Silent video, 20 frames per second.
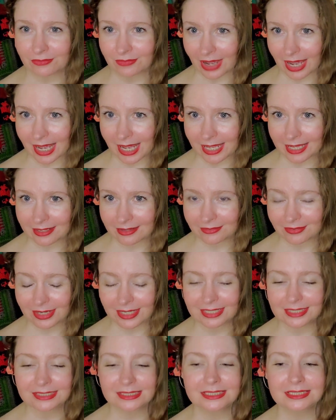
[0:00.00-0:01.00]
I
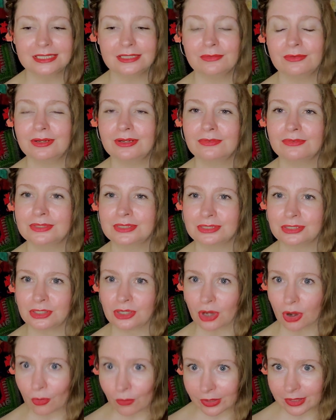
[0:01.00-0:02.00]
can see what it was
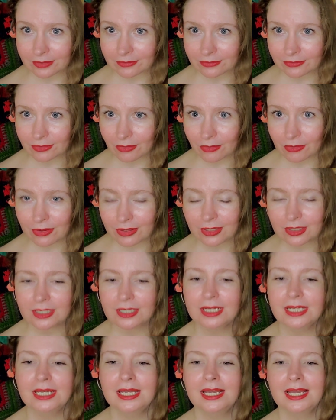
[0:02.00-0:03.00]
going for,